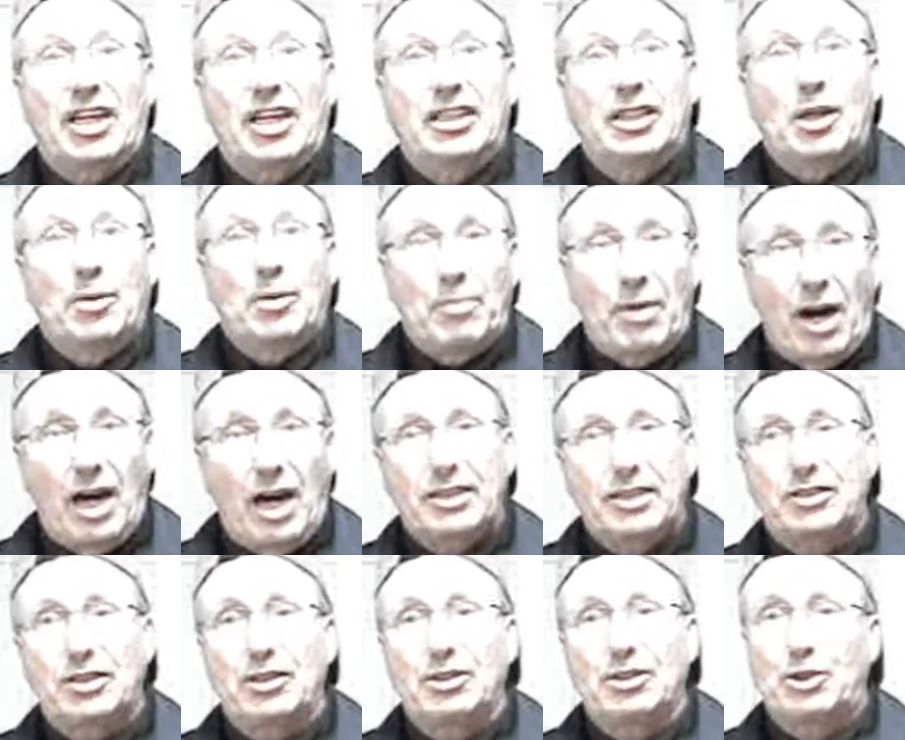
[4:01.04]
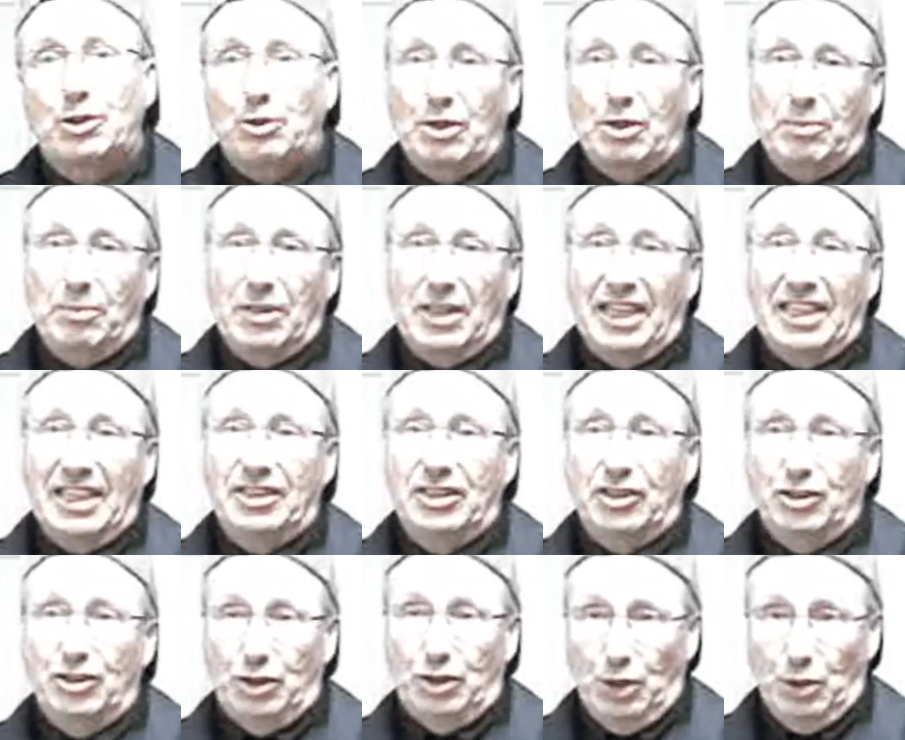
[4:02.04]
an apostle to
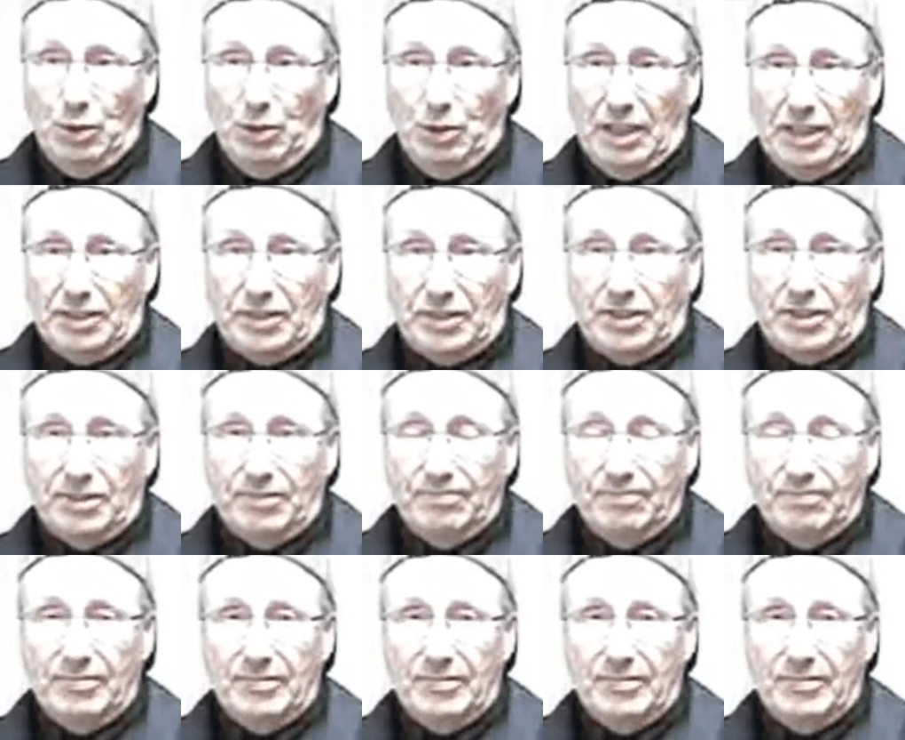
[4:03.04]
replace Judas.